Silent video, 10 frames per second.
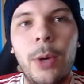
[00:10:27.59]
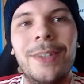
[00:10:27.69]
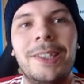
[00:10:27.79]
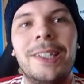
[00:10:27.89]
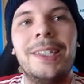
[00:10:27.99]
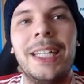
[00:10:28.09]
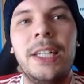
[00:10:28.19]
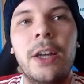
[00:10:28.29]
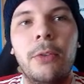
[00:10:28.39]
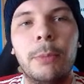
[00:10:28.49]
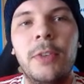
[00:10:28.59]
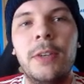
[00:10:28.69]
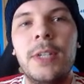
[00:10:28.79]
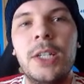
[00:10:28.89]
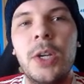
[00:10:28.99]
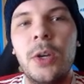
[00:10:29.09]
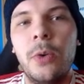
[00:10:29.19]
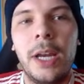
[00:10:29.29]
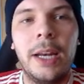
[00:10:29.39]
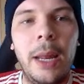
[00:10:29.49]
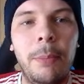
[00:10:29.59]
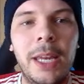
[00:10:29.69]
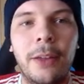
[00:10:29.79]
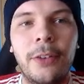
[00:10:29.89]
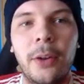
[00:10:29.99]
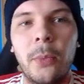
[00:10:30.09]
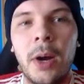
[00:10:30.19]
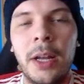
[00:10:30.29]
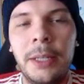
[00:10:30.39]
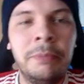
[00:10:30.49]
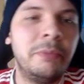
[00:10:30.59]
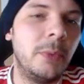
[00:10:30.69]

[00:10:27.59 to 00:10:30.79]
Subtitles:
we have a Zizinho from 52 and a PSA 1.